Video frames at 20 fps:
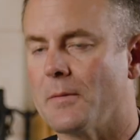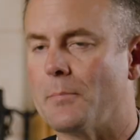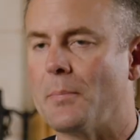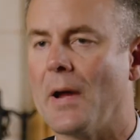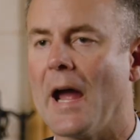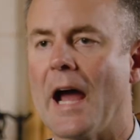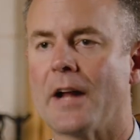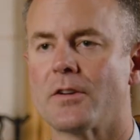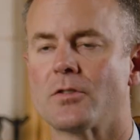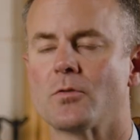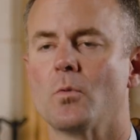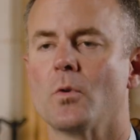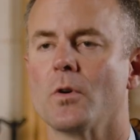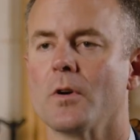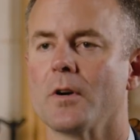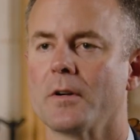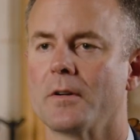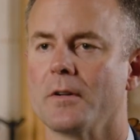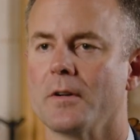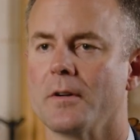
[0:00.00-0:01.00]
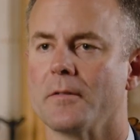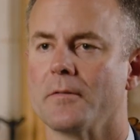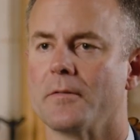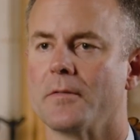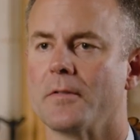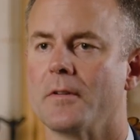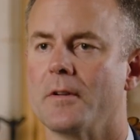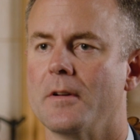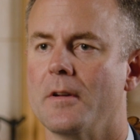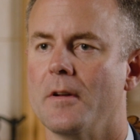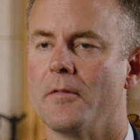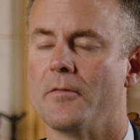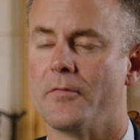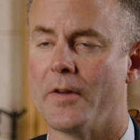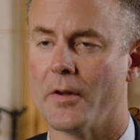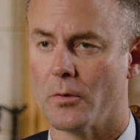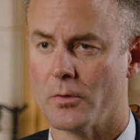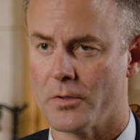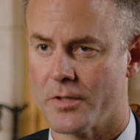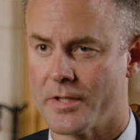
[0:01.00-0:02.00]
a patchwork of
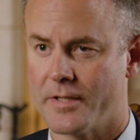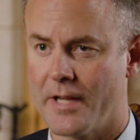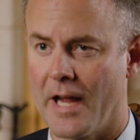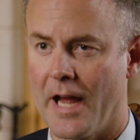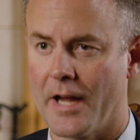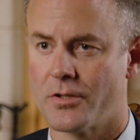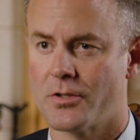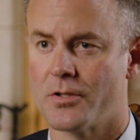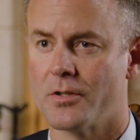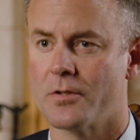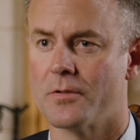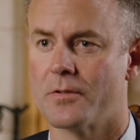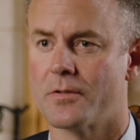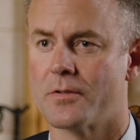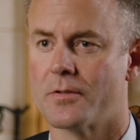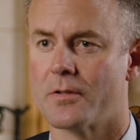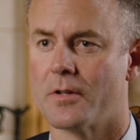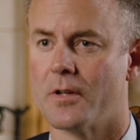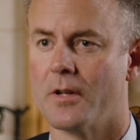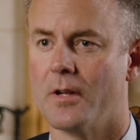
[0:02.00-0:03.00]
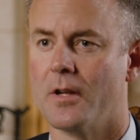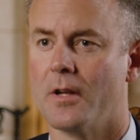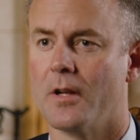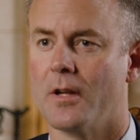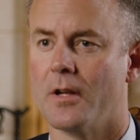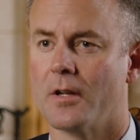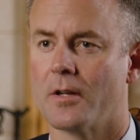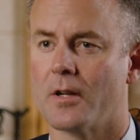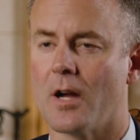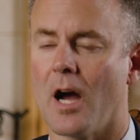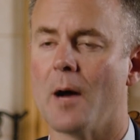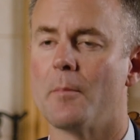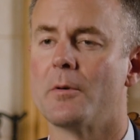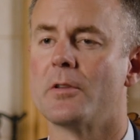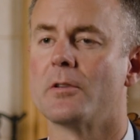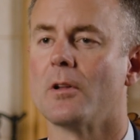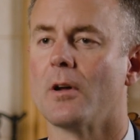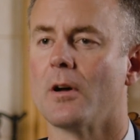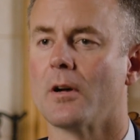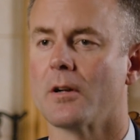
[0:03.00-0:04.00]
federal statutes,
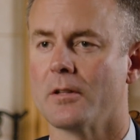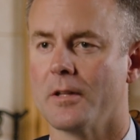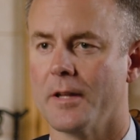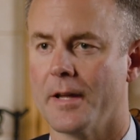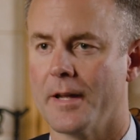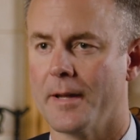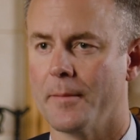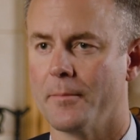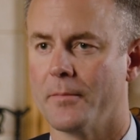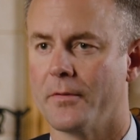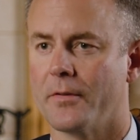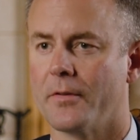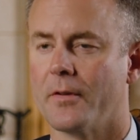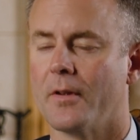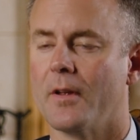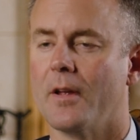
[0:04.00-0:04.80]
common law claims,